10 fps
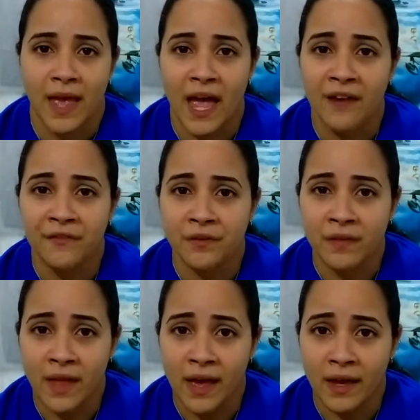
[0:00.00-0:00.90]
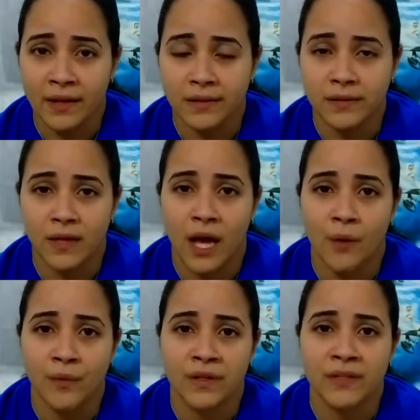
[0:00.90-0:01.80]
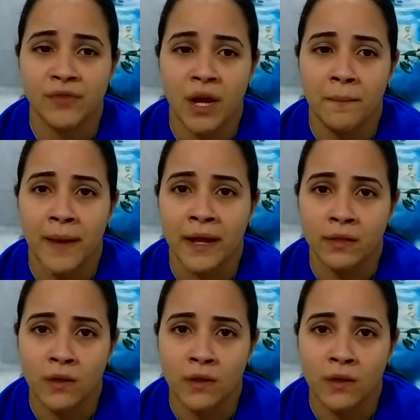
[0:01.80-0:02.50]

After that, I would grab my